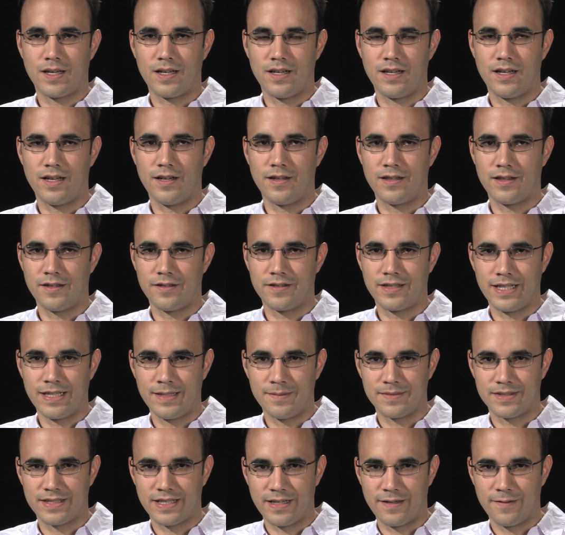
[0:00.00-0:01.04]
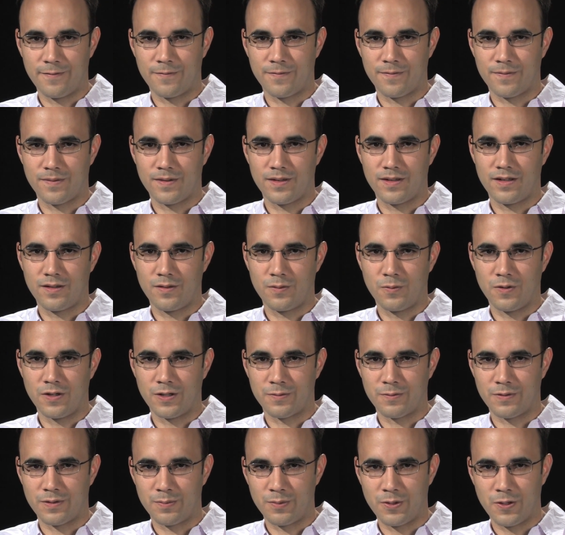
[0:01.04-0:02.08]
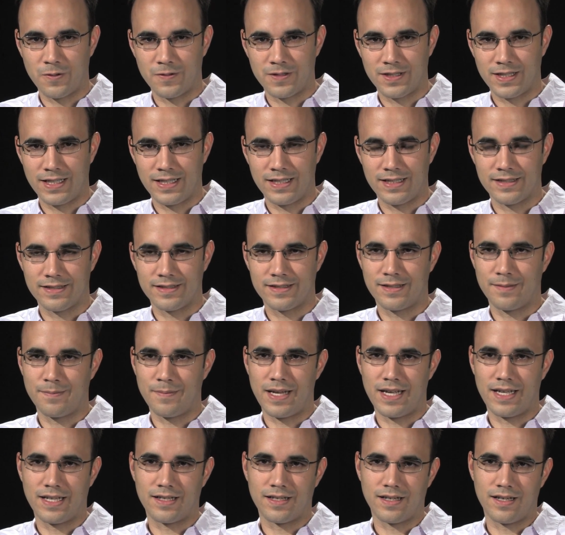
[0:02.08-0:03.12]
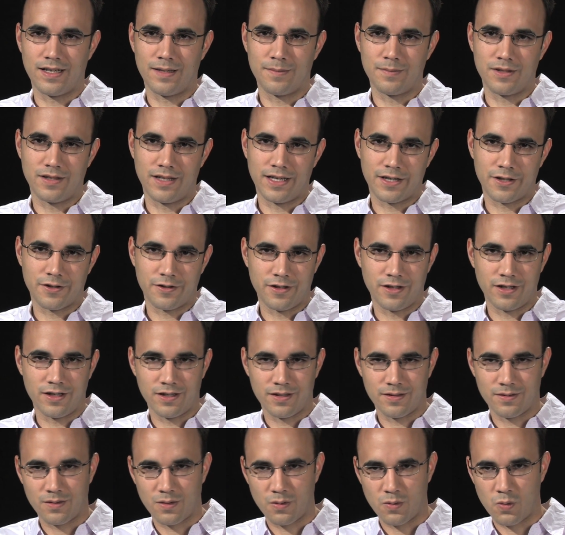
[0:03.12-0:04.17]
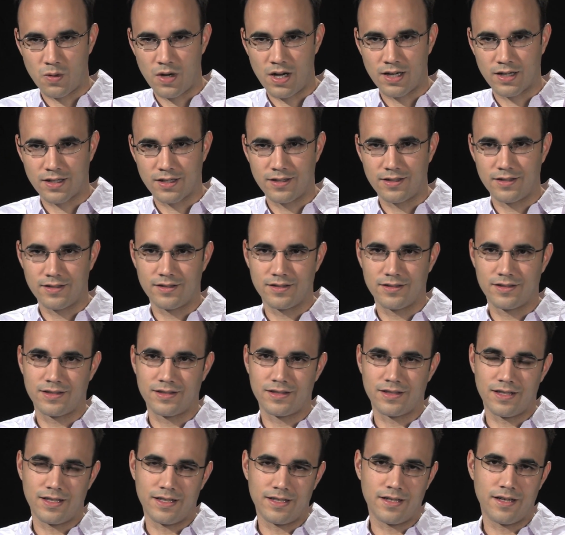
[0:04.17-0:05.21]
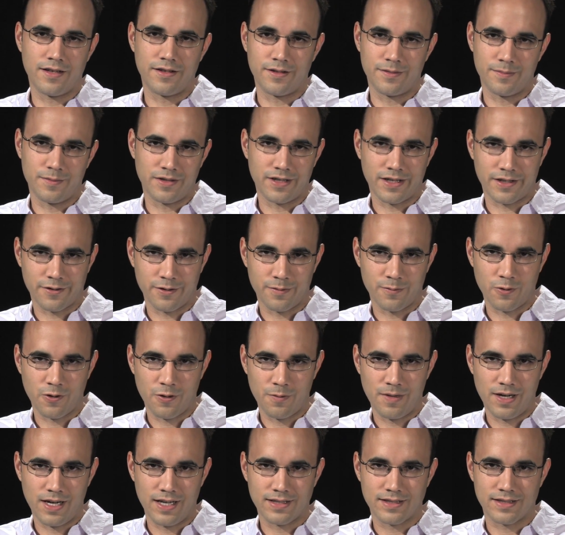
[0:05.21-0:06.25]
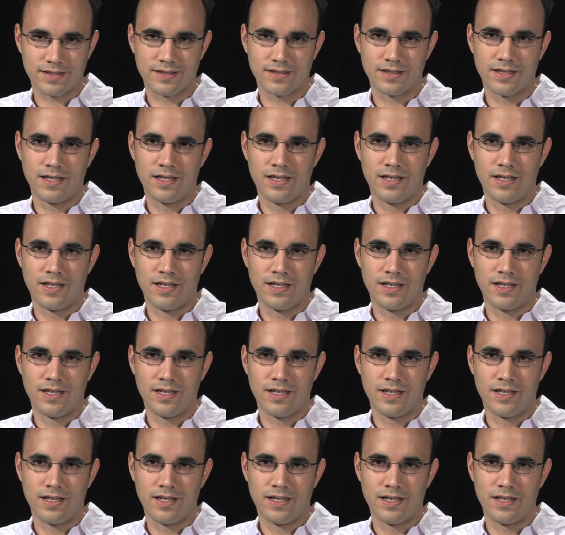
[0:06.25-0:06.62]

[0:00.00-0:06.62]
Other teams have worked with proteins to make uh, molecular walkers and other molecular robots.